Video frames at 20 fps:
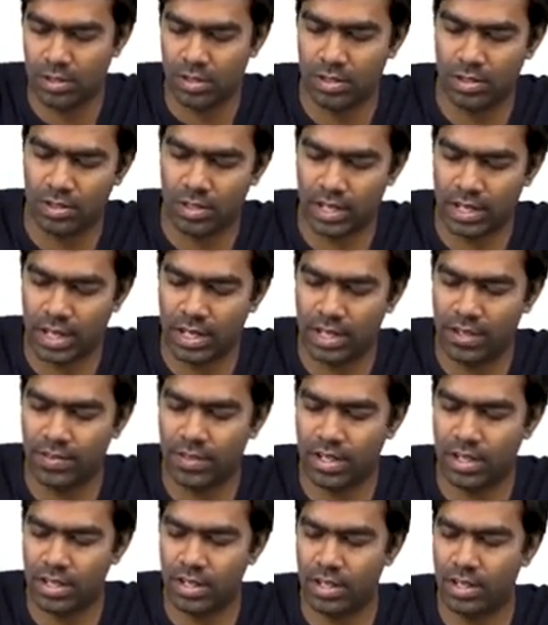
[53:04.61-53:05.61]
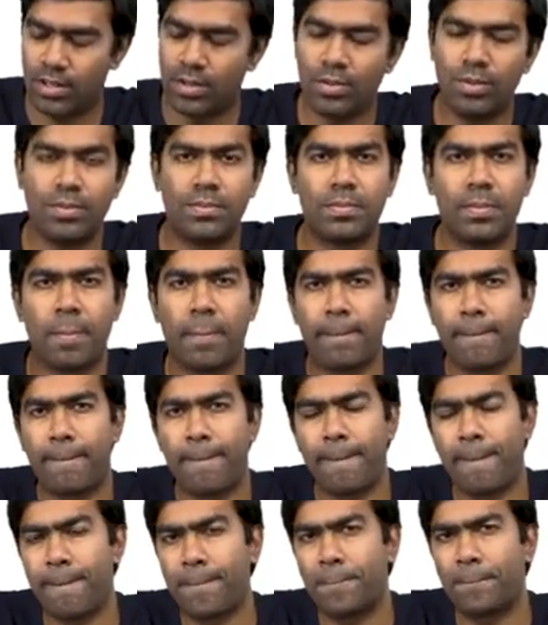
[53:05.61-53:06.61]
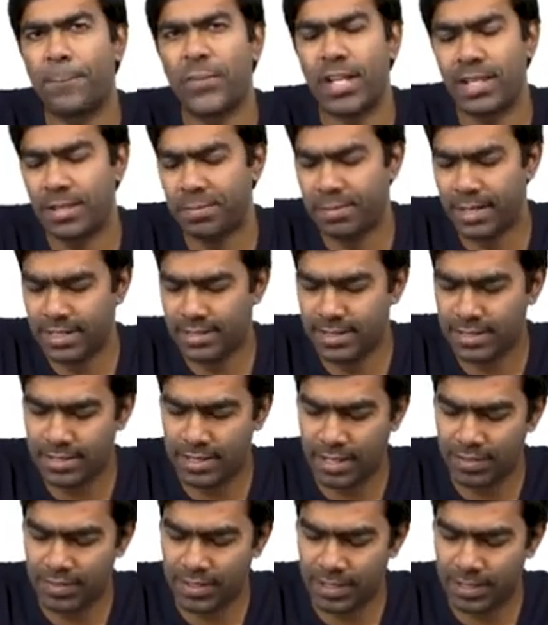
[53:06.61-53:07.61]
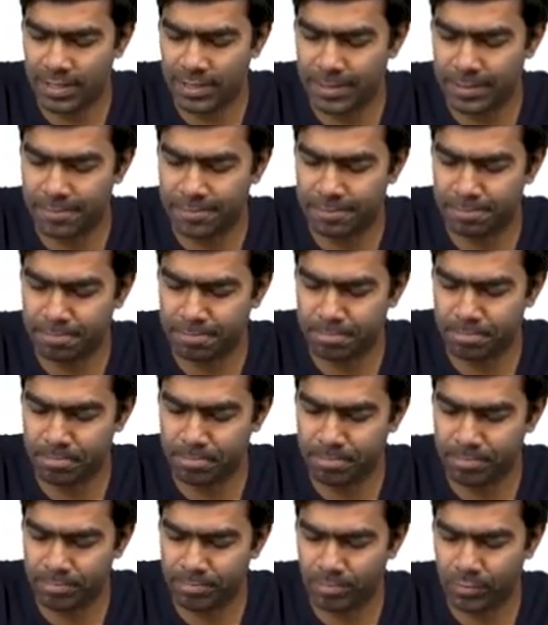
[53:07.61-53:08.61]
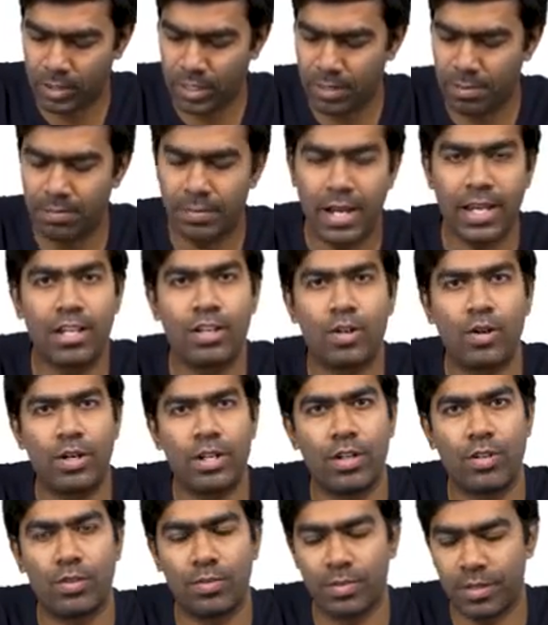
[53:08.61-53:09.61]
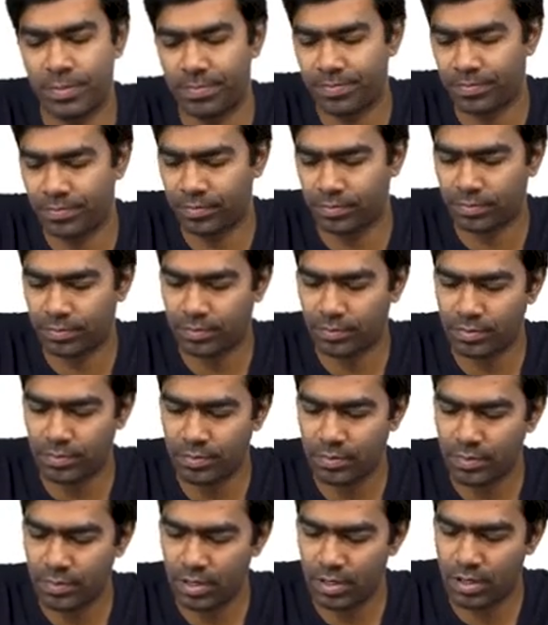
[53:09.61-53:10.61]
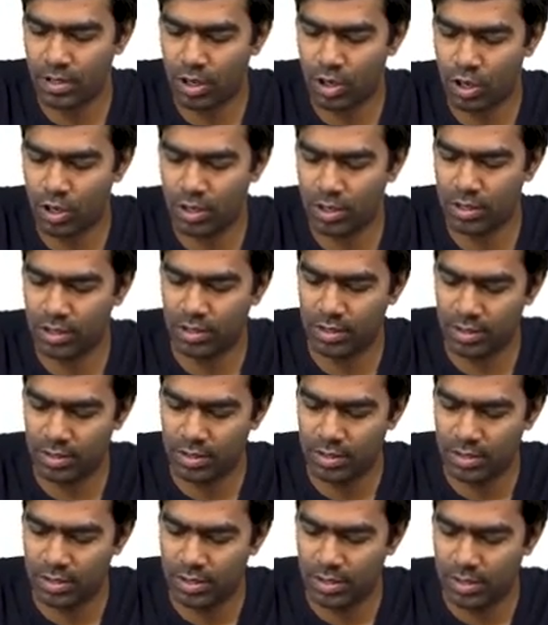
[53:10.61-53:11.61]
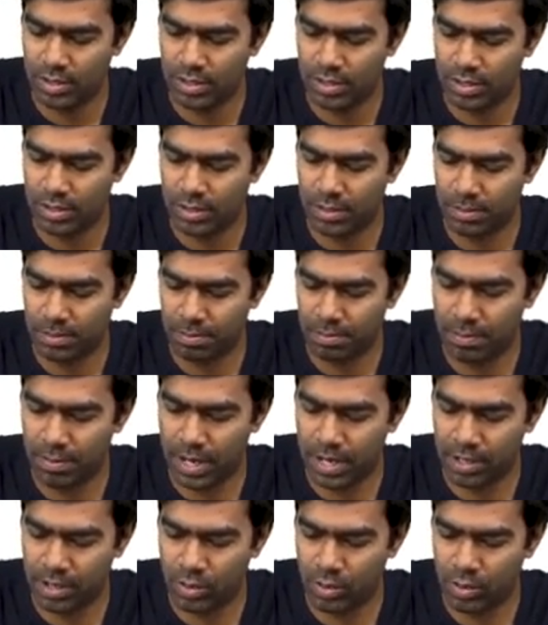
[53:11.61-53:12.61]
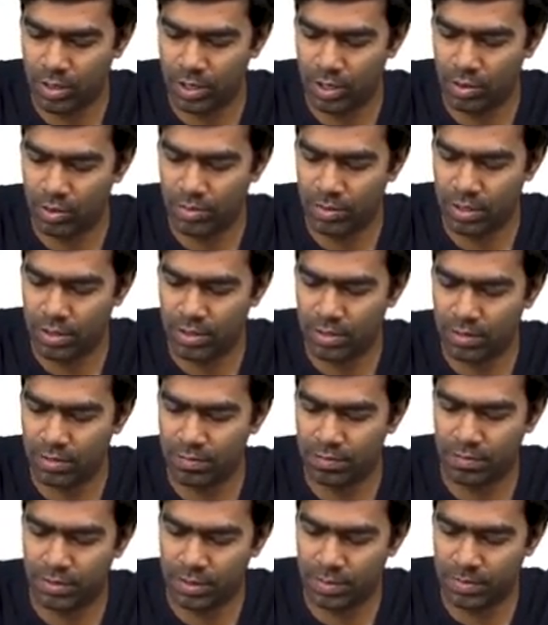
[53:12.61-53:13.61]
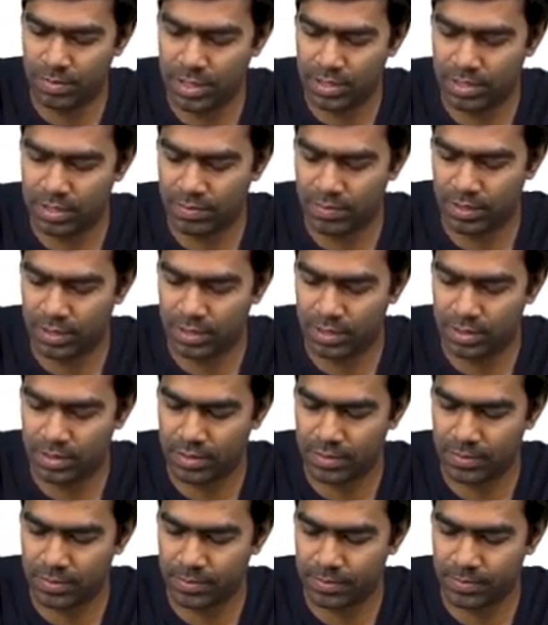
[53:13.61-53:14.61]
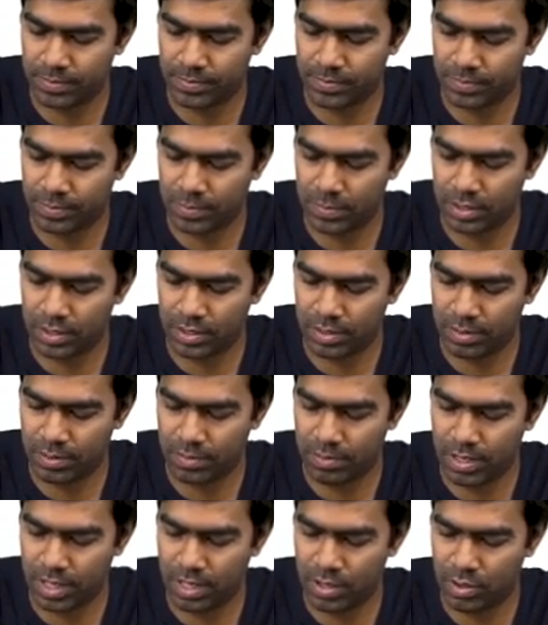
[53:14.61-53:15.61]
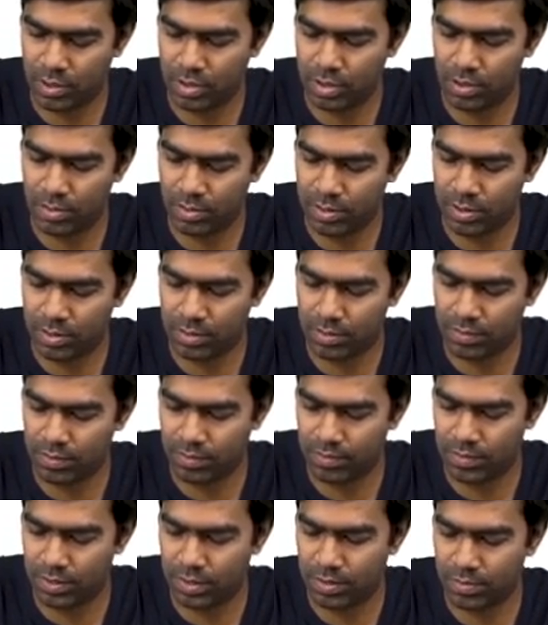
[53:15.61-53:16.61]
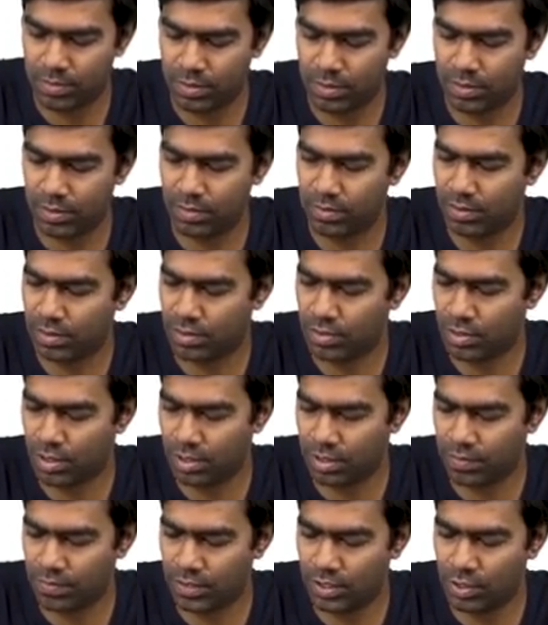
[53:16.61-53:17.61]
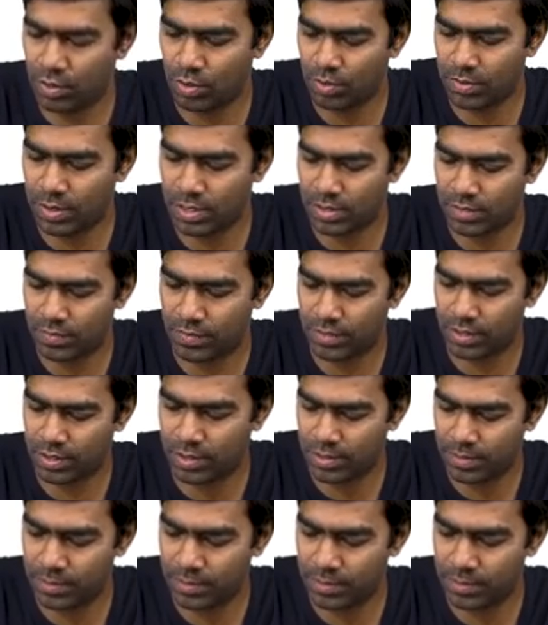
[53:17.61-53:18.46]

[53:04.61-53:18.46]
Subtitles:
So I can divide into two, where the patient is having a microadenoma or a macroadenoma with mass effect. Macroadenoma without mass effect.